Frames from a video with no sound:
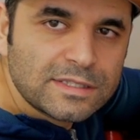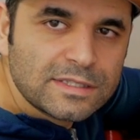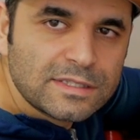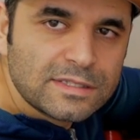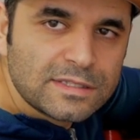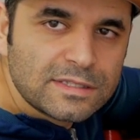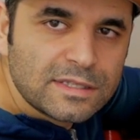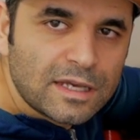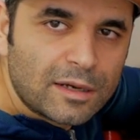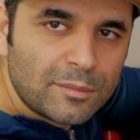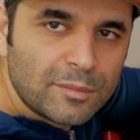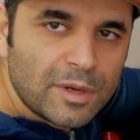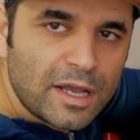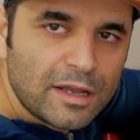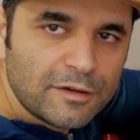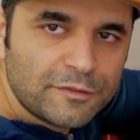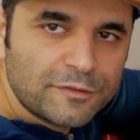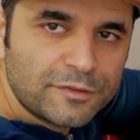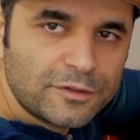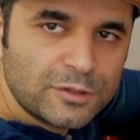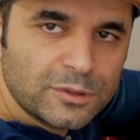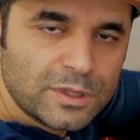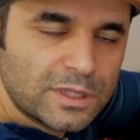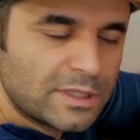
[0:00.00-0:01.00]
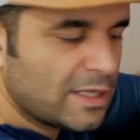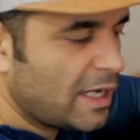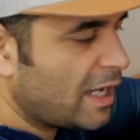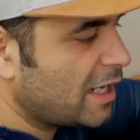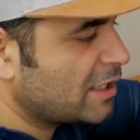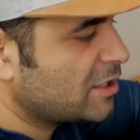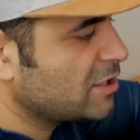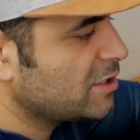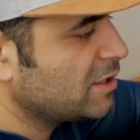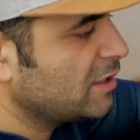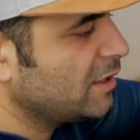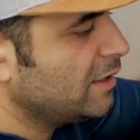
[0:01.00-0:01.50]
some heft to it
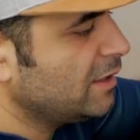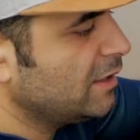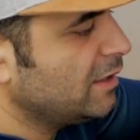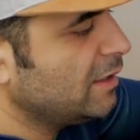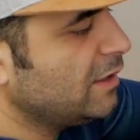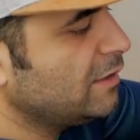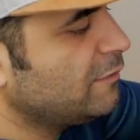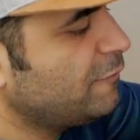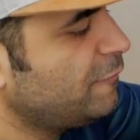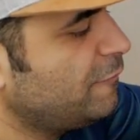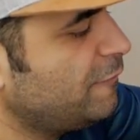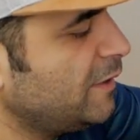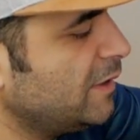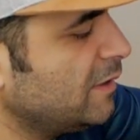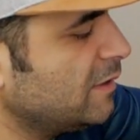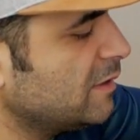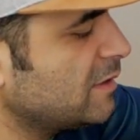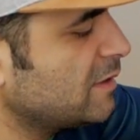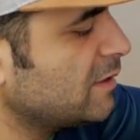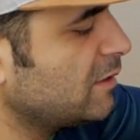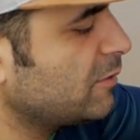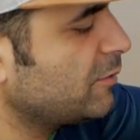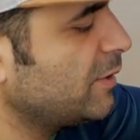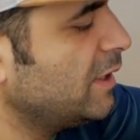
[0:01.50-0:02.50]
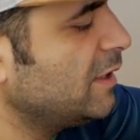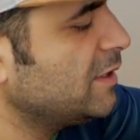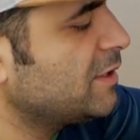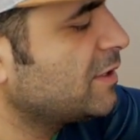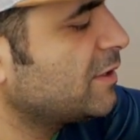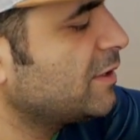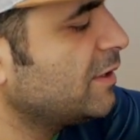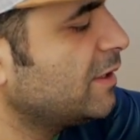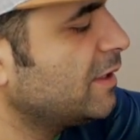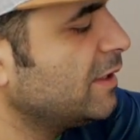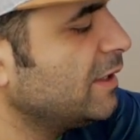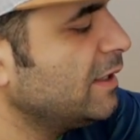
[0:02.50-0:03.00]
actually. It feels really
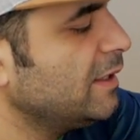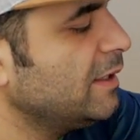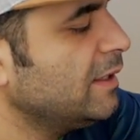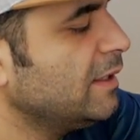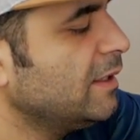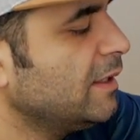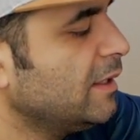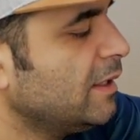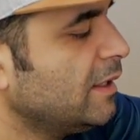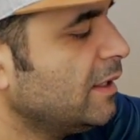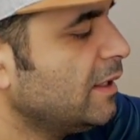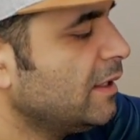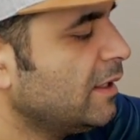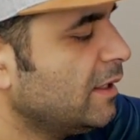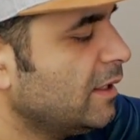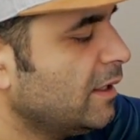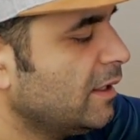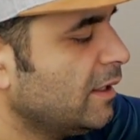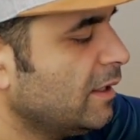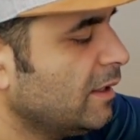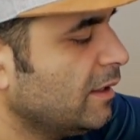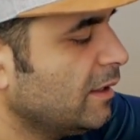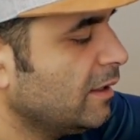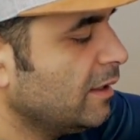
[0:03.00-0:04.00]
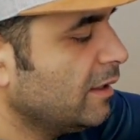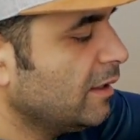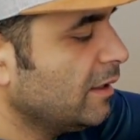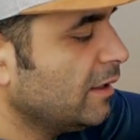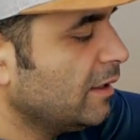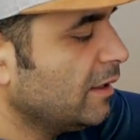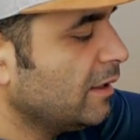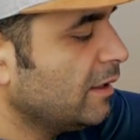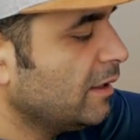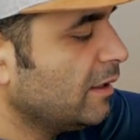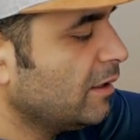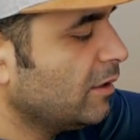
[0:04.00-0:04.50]
sturdy.
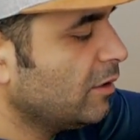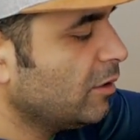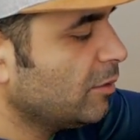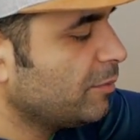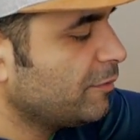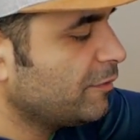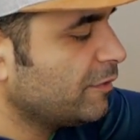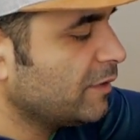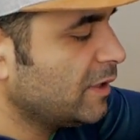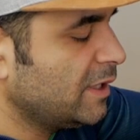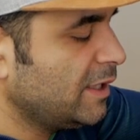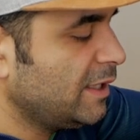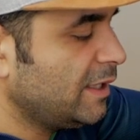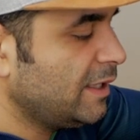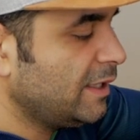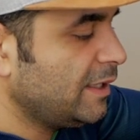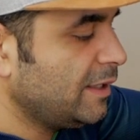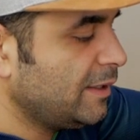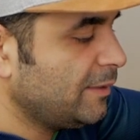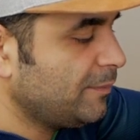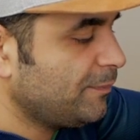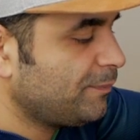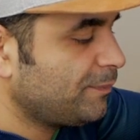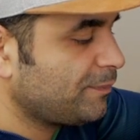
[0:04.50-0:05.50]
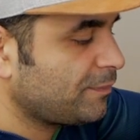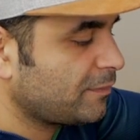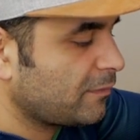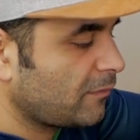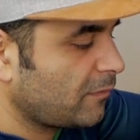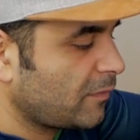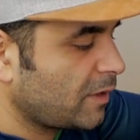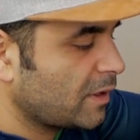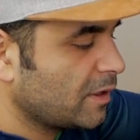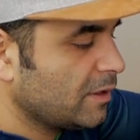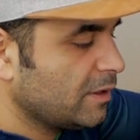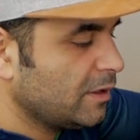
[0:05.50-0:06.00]
Hopefully
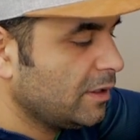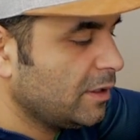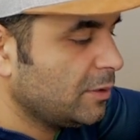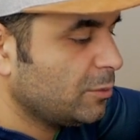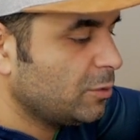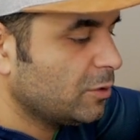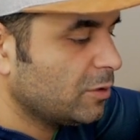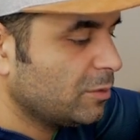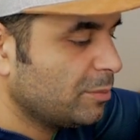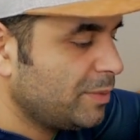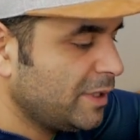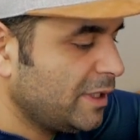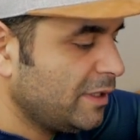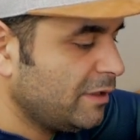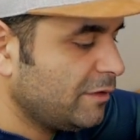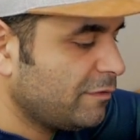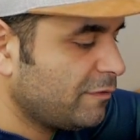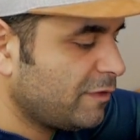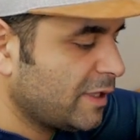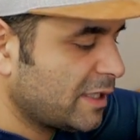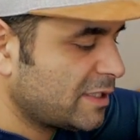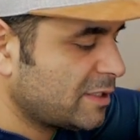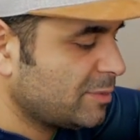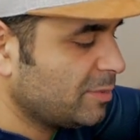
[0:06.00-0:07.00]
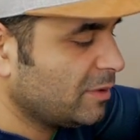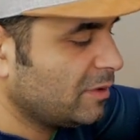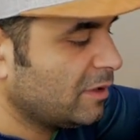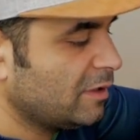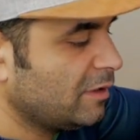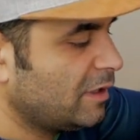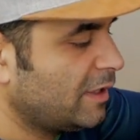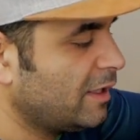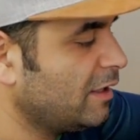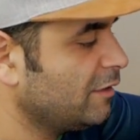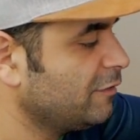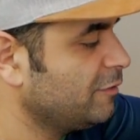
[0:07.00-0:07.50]
it will be flexible
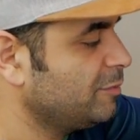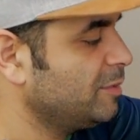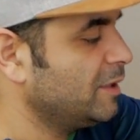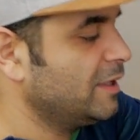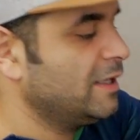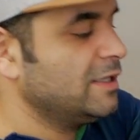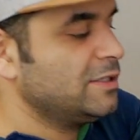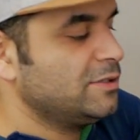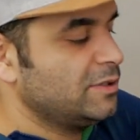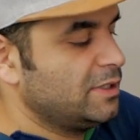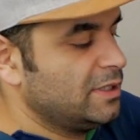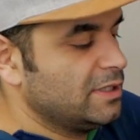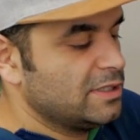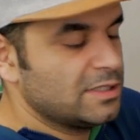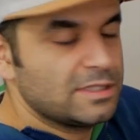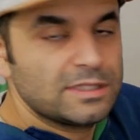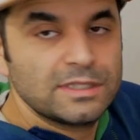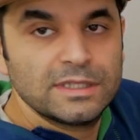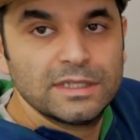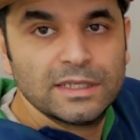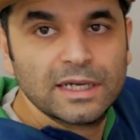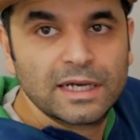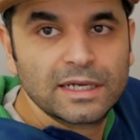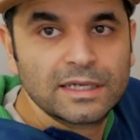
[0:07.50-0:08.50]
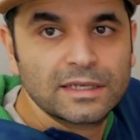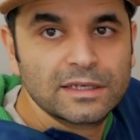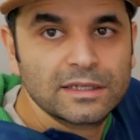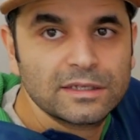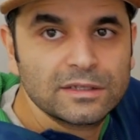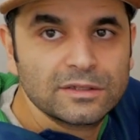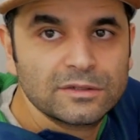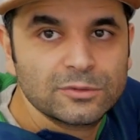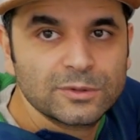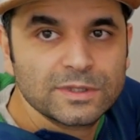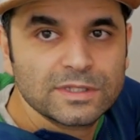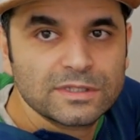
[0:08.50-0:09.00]
enough, but as you can see, I
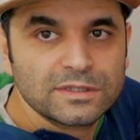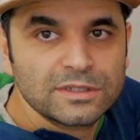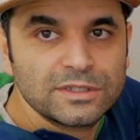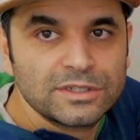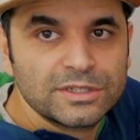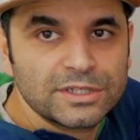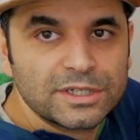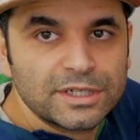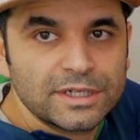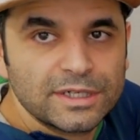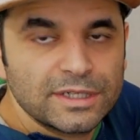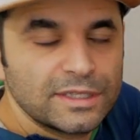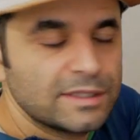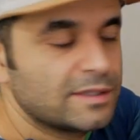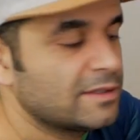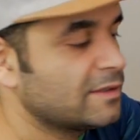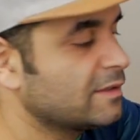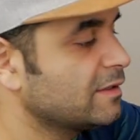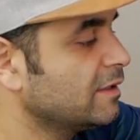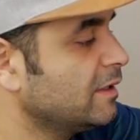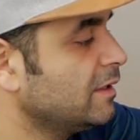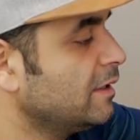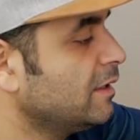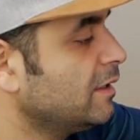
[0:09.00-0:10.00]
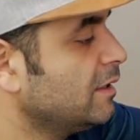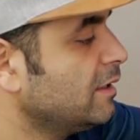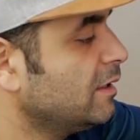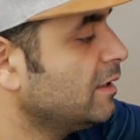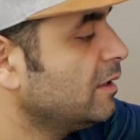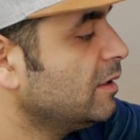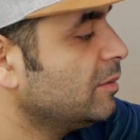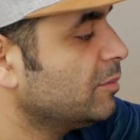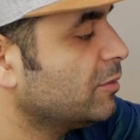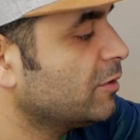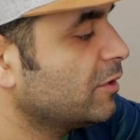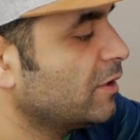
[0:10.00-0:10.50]
can twist and turn it
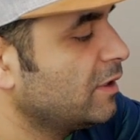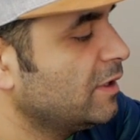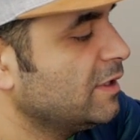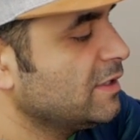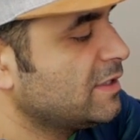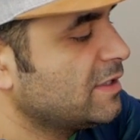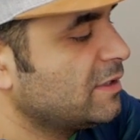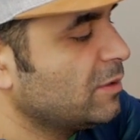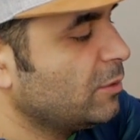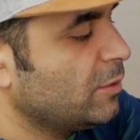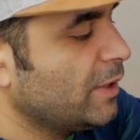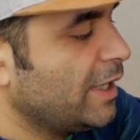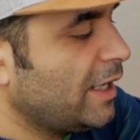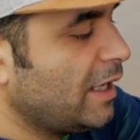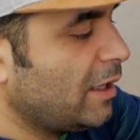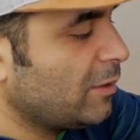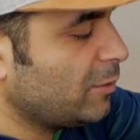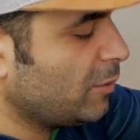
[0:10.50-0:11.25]
more or less the way I